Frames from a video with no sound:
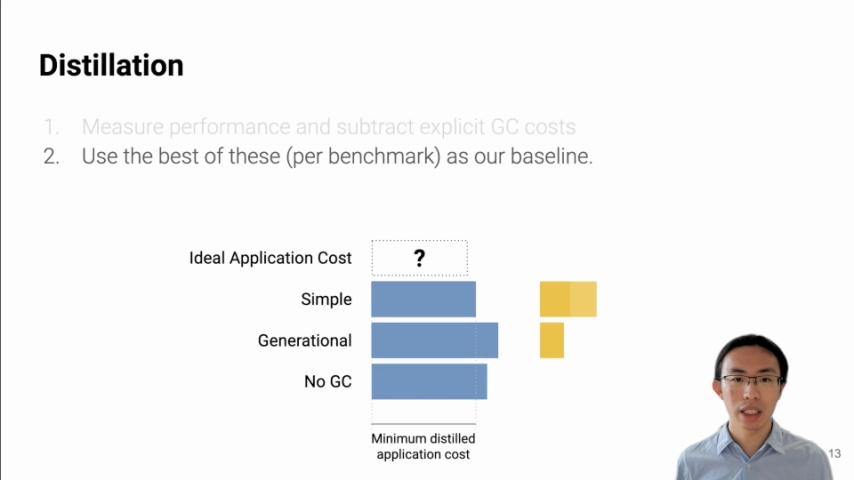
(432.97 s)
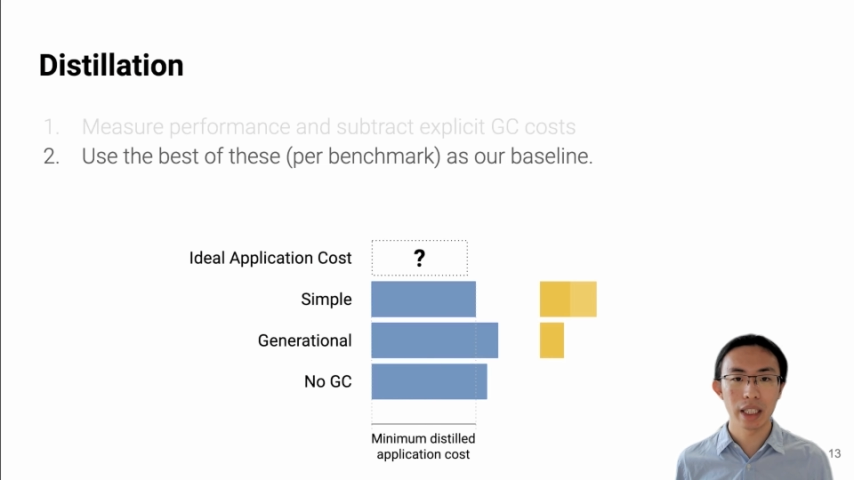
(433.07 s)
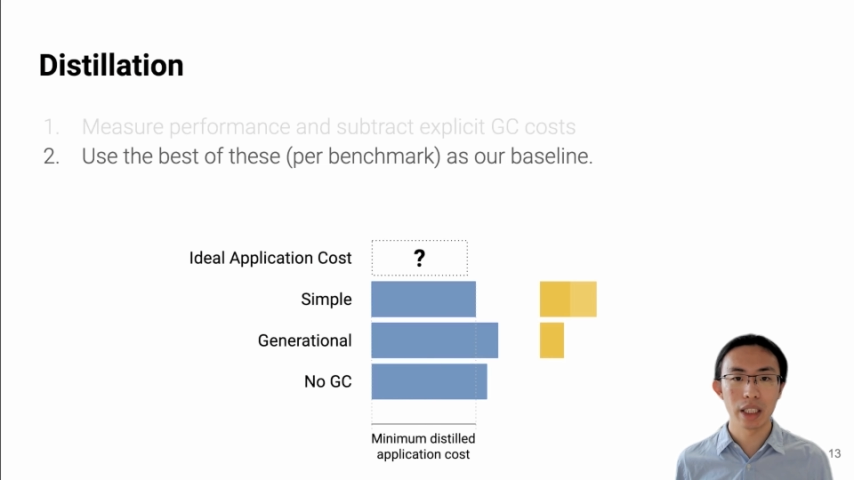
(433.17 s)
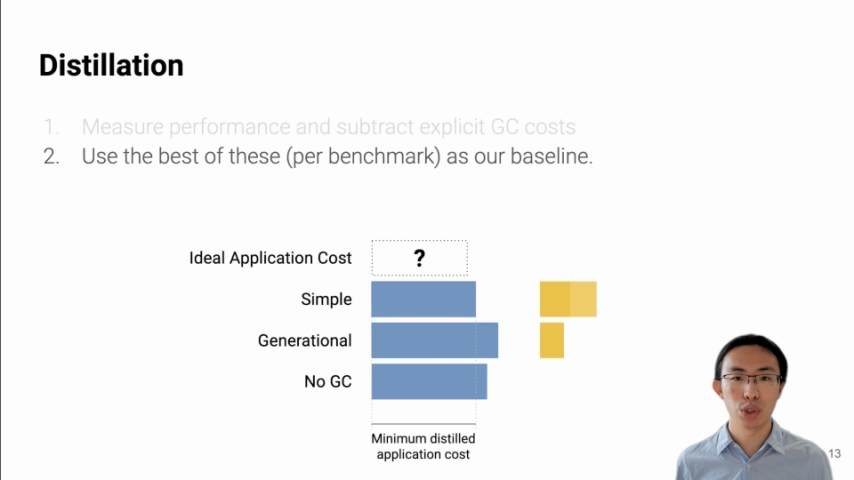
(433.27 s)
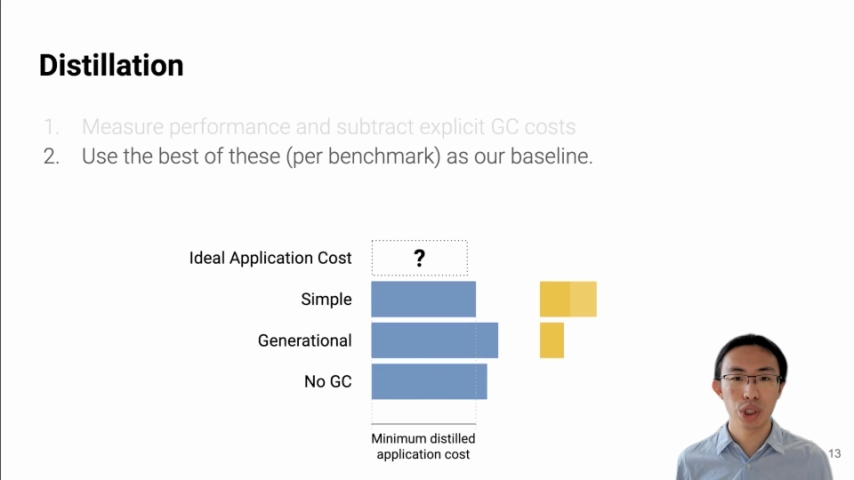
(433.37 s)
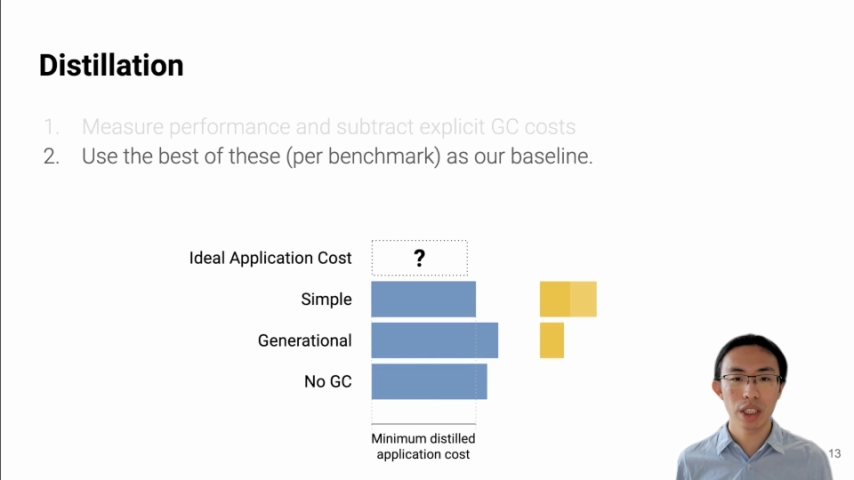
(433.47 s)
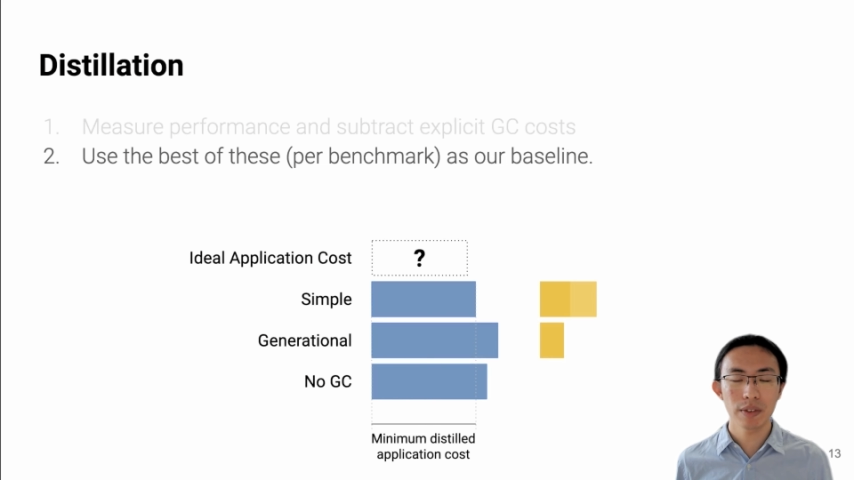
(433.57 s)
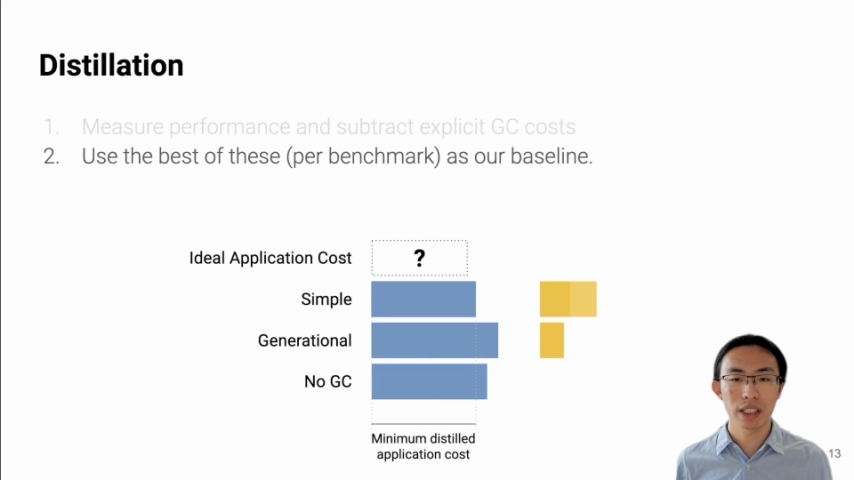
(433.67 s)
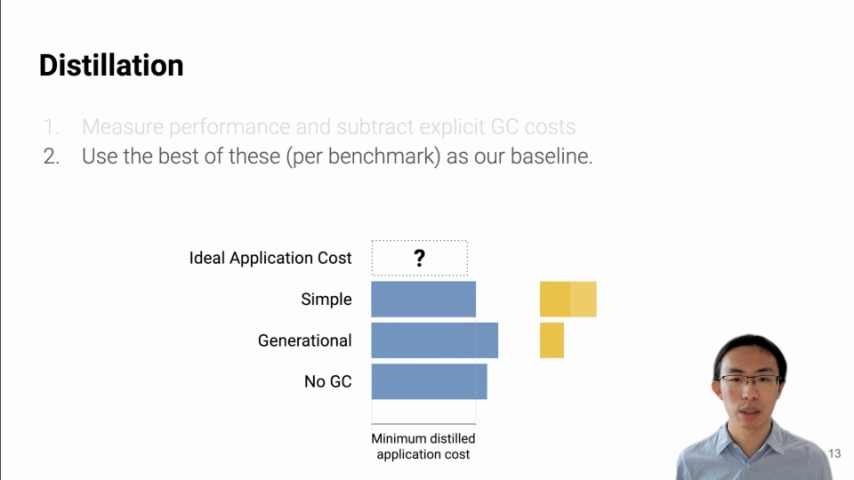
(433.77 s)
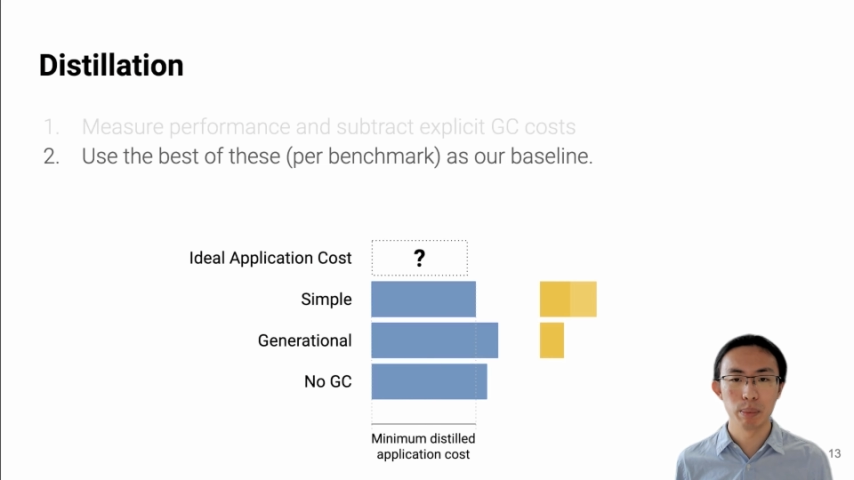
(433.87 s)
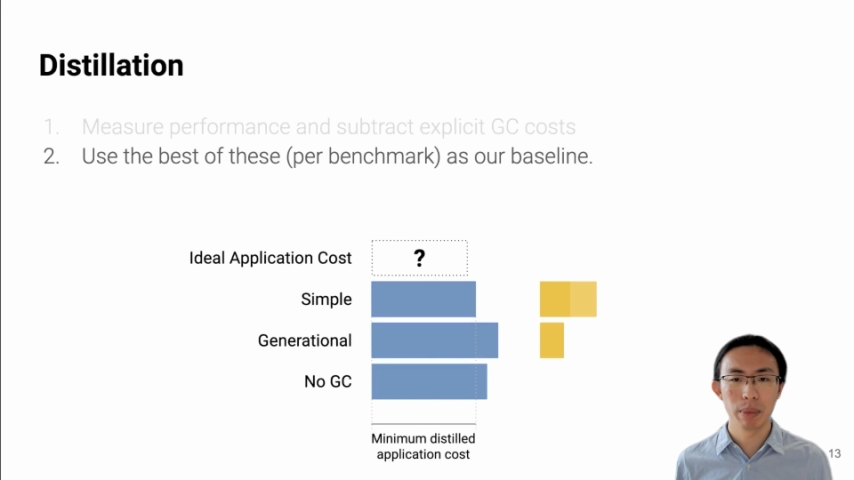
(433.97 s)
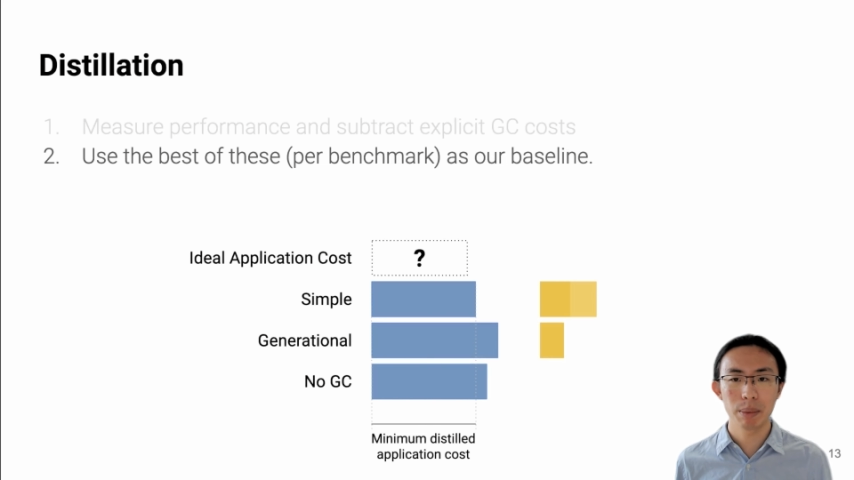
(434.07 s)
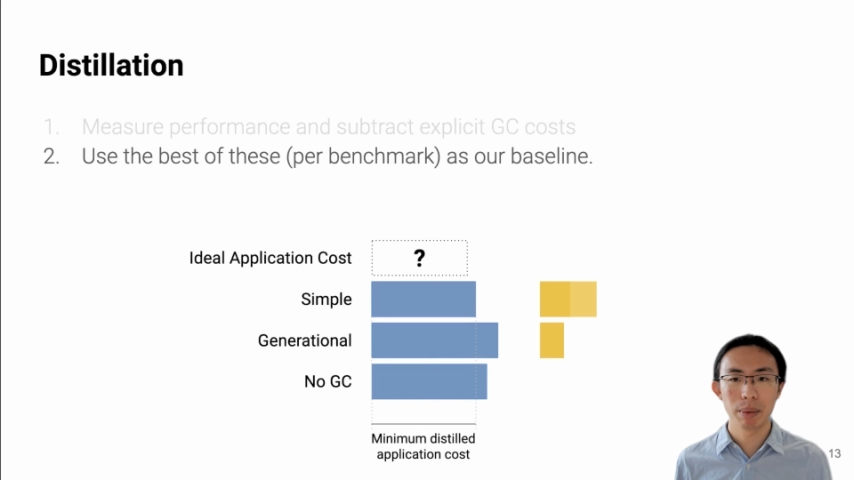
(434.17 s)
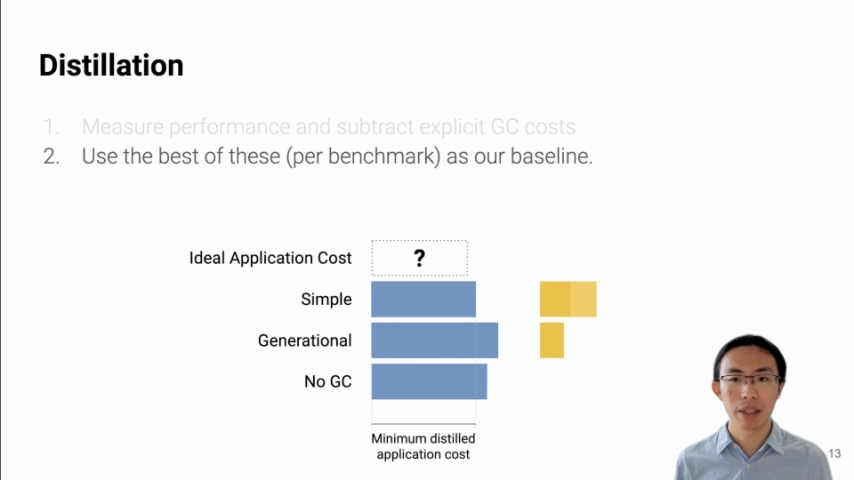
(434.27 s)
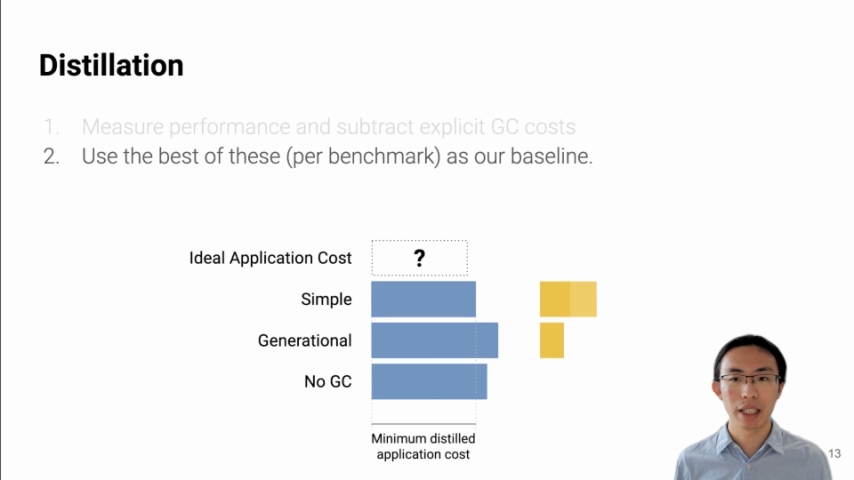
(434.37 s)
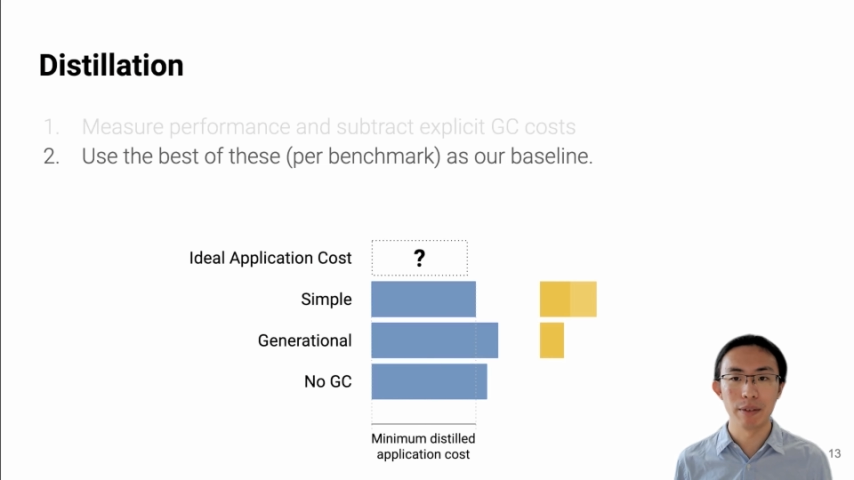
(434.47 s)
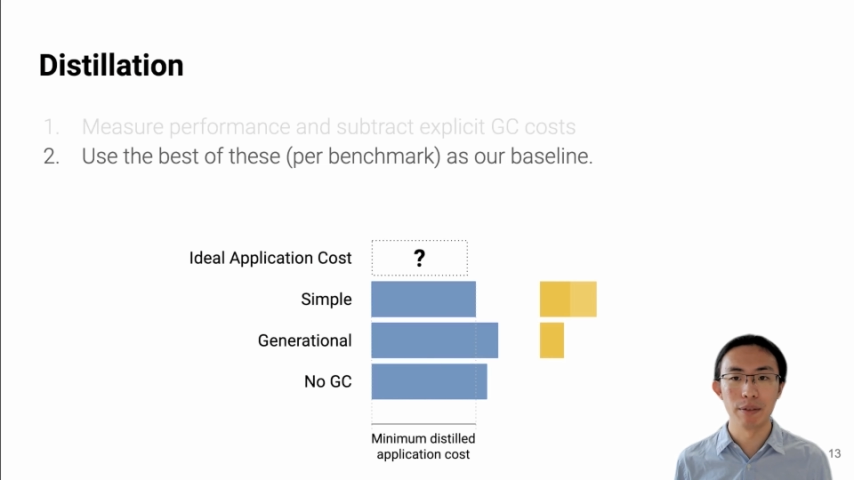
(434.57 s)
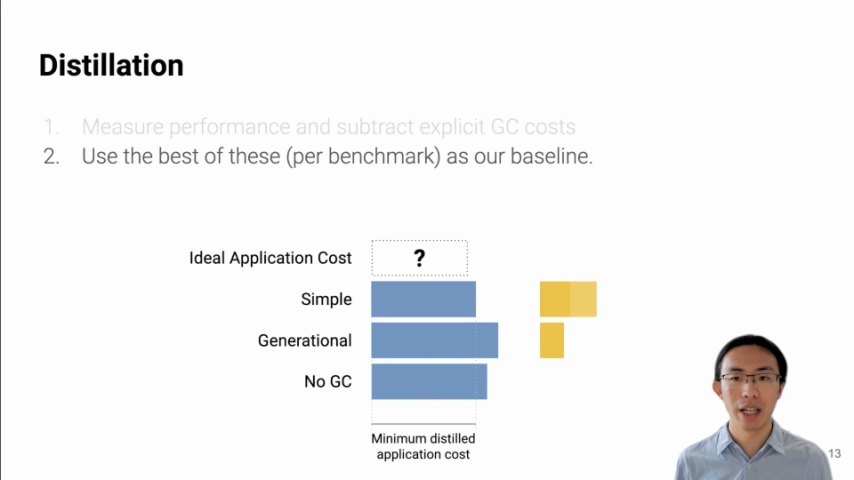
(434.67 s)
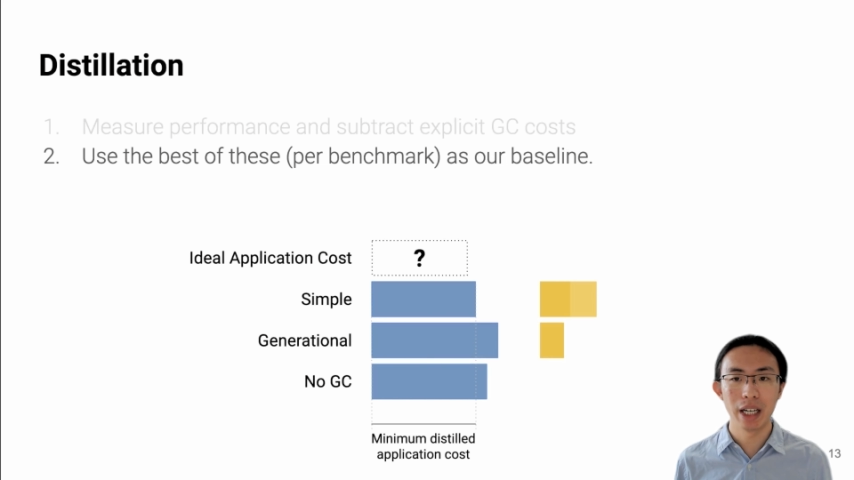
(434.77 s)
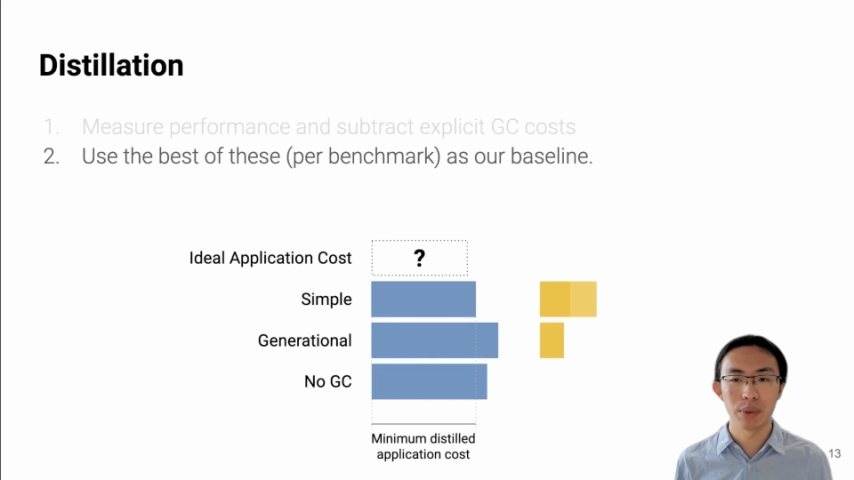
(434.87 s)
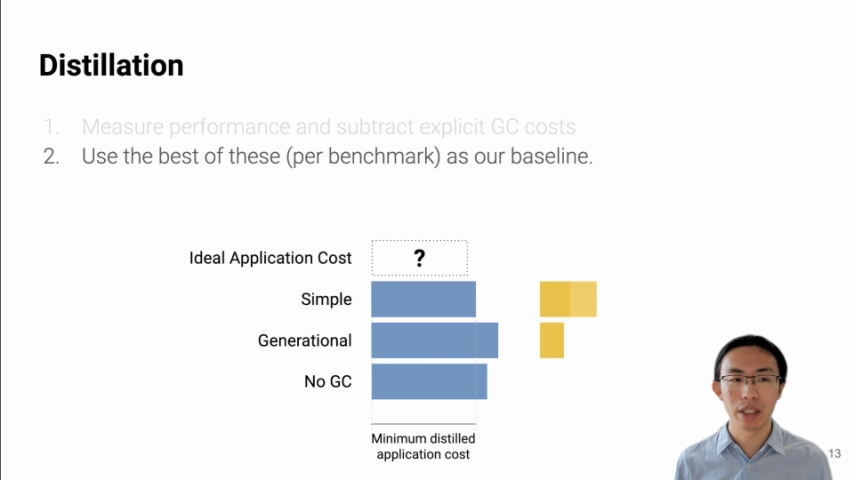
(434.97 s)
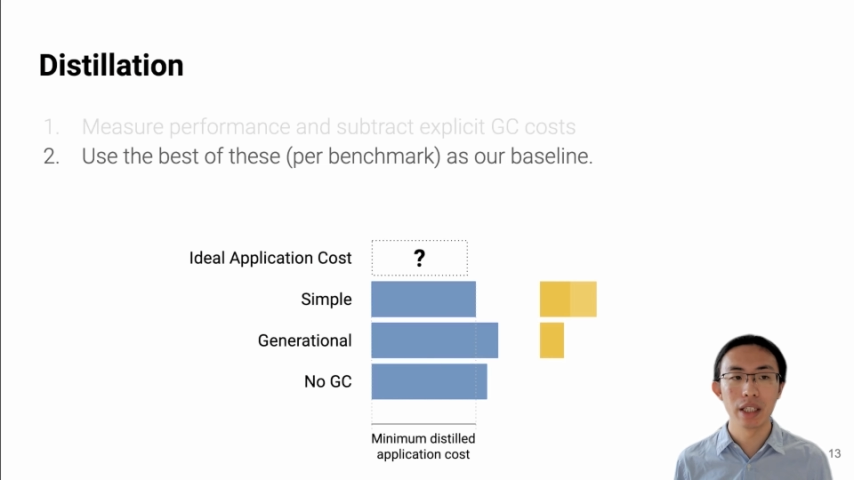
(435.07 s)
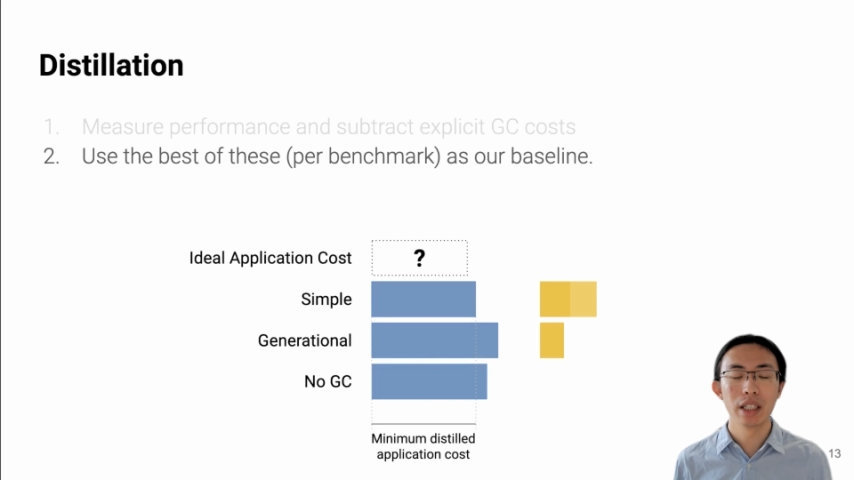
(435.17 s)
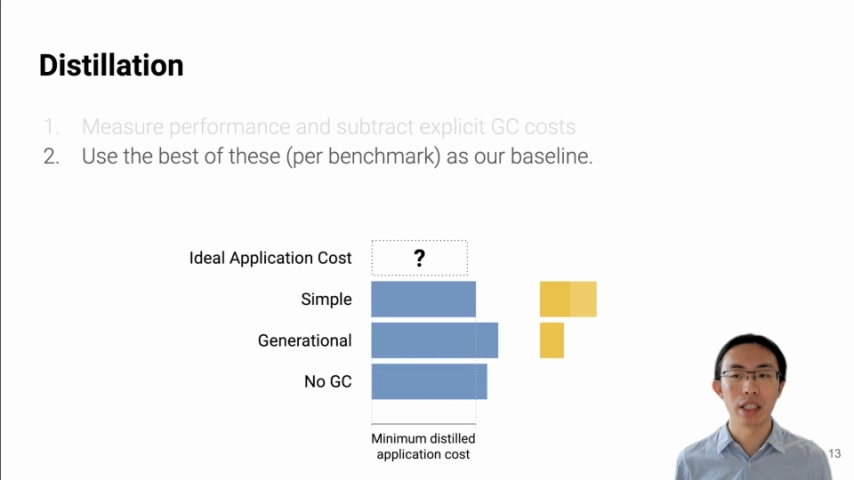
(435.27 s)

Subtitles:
that achieves this minimum can vary